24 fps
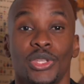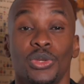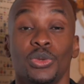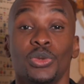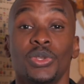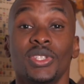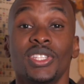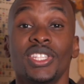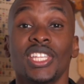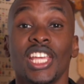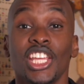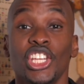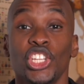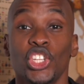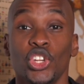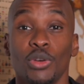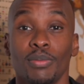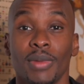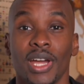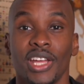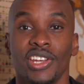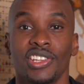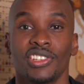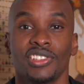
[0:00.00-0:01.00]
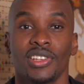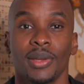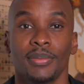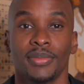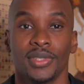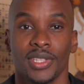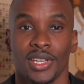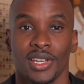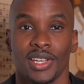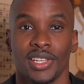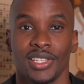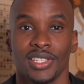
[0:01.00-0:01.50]
You send your manuscript
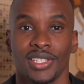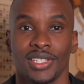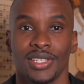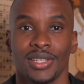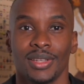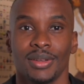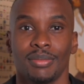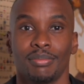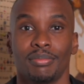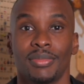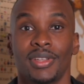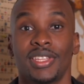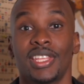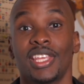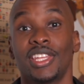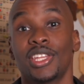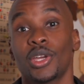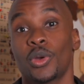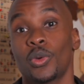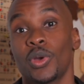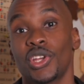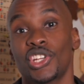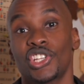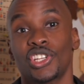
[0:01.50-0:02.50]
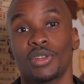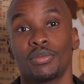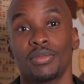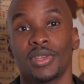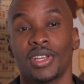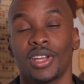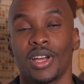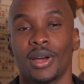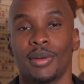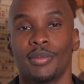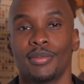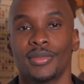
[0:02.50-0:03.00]
to us, but then the question
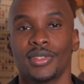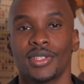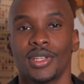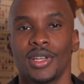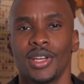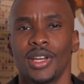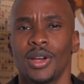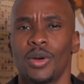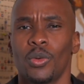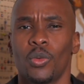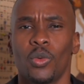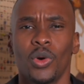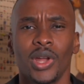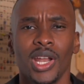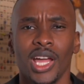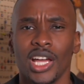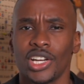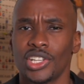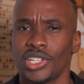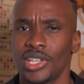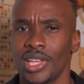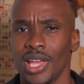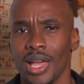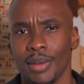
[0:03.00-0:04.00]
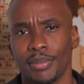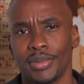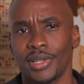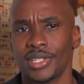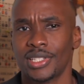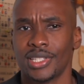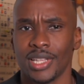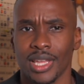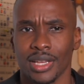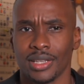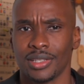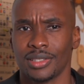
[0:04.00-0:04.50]
becomes, what actually
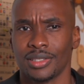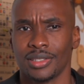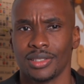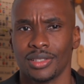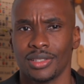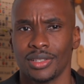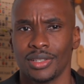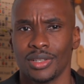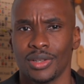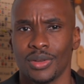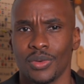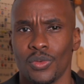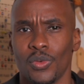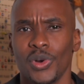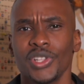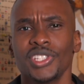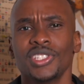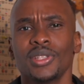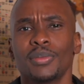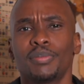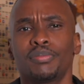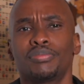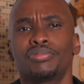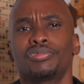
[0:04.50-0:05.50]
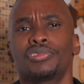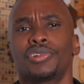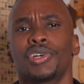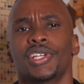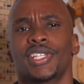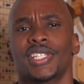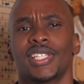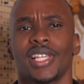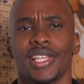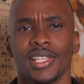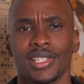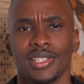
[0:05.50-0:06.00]
happens next? What's the
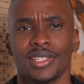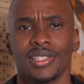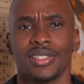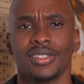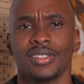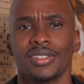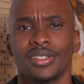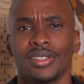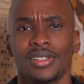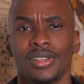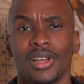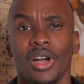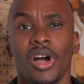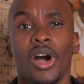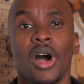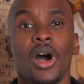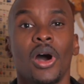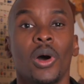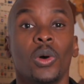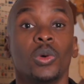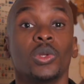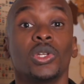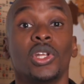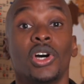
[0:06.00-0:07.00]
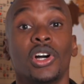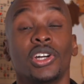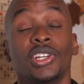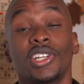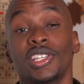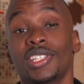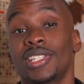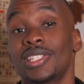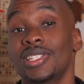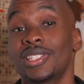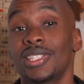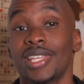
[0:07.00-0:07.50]
process? How long
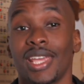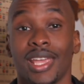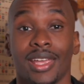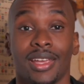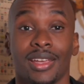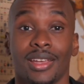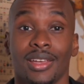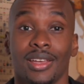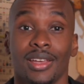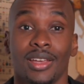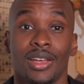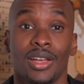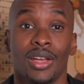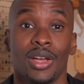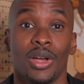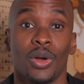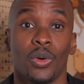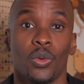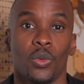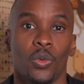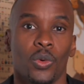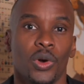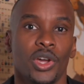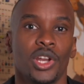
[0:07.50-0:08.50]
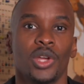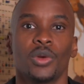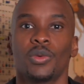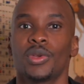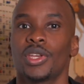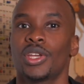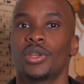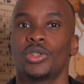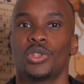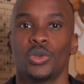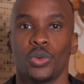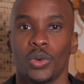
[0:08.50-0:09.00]
does it take? What are
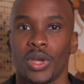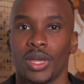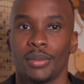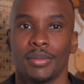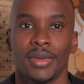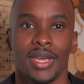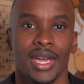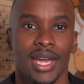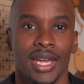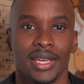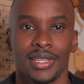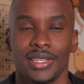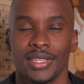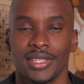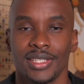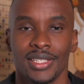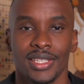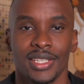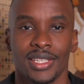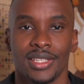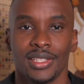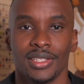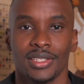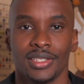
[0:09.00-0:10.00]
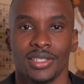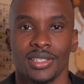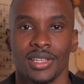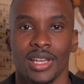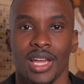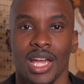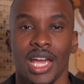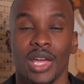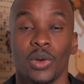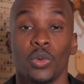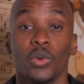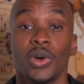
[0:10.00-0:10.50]
we doing behind the scenes?
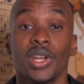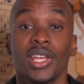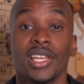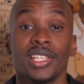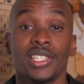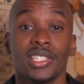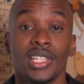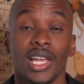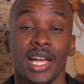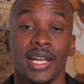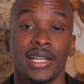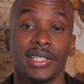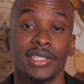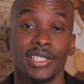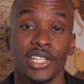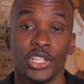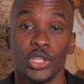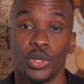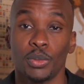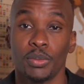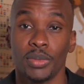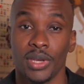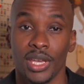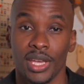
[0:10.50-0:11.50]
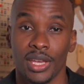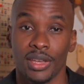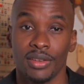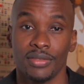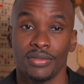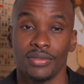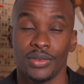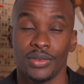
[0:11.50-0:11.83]
And what exactly are you paying